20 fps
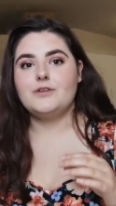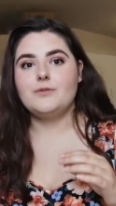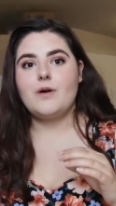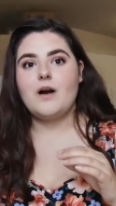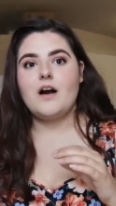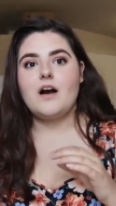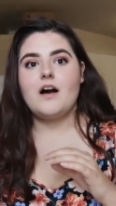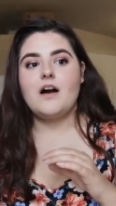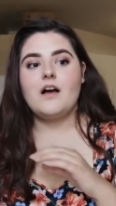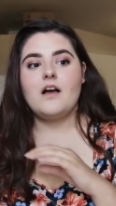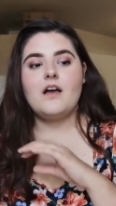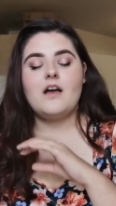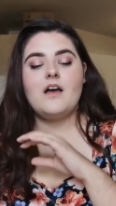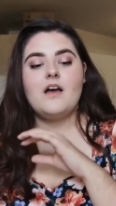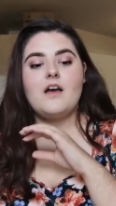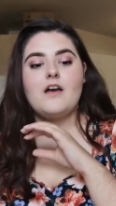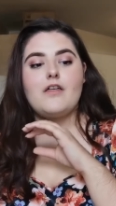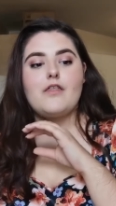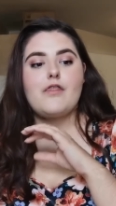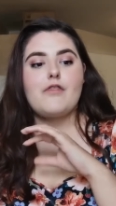You are
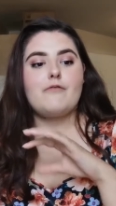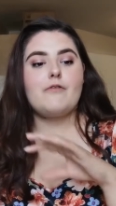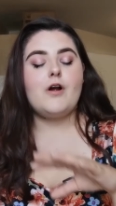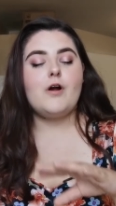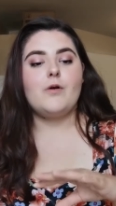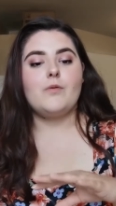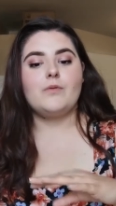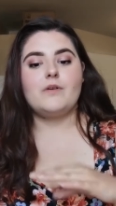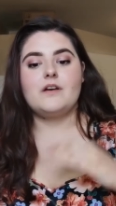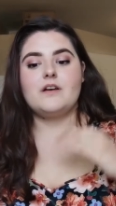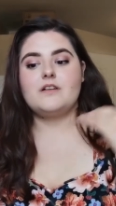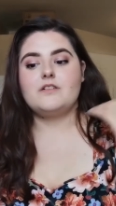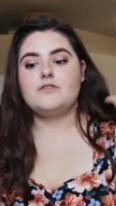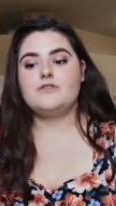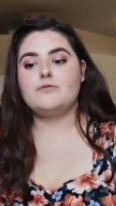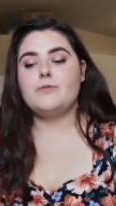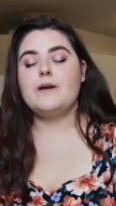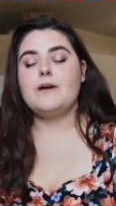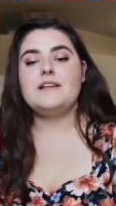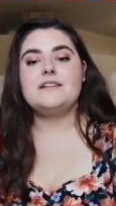thrown
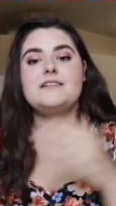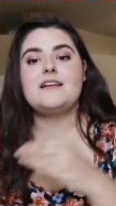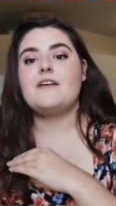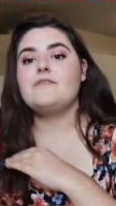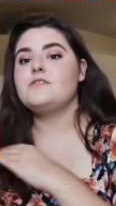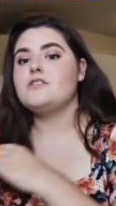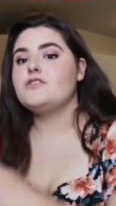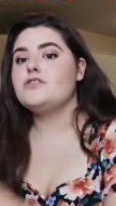twist after